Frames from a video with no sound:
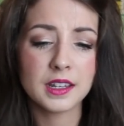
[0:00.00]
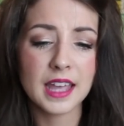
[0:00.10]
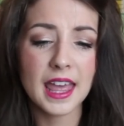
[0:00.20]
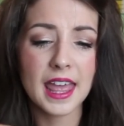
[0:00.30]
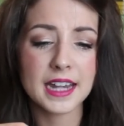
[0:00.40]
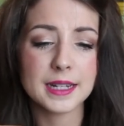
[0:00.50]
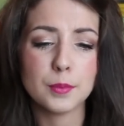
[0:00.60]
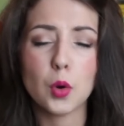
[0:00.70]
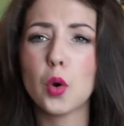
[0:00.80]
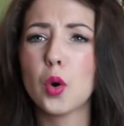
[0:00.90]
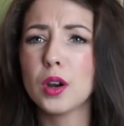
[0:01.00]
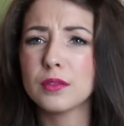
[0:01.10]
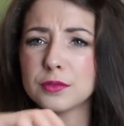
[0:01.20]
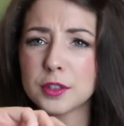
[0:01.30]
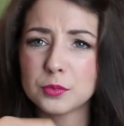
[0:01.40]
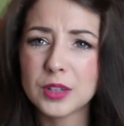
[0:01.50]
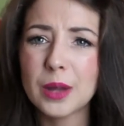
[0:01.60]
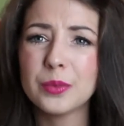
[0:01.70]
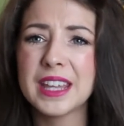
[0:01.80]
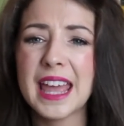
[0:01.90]
get any more from
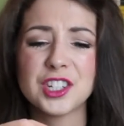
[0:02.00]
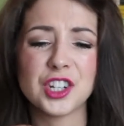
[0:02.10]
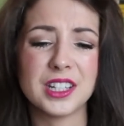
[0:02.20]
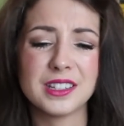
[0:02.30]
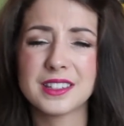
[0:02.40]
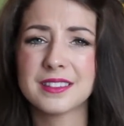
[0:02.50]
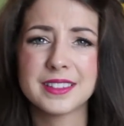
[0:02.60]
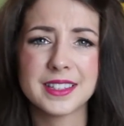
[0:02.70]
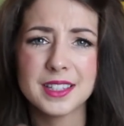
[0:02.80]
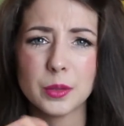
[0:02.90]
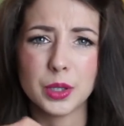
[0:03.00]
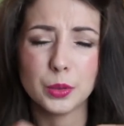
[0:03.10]
round the edges. It's so